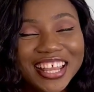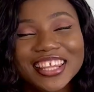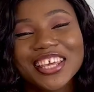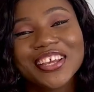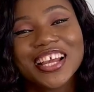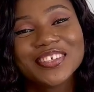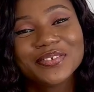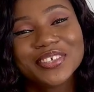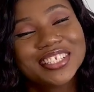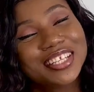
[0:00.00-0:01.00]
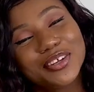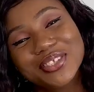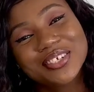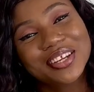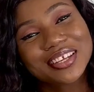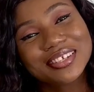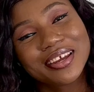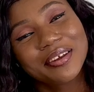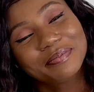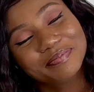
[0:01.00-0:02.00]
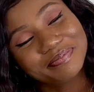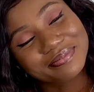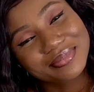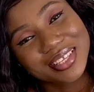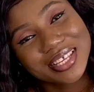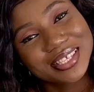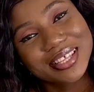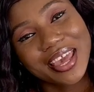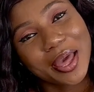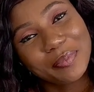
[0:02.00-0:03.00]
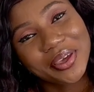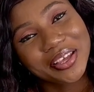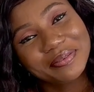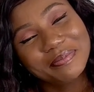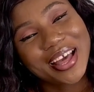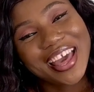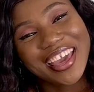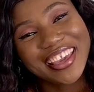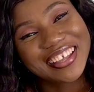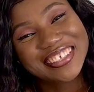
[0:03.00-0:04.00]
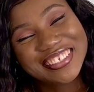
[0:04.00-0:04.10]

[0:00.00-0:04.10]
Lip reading: Thank you guys for watching, and until next time, stay happy. Bye.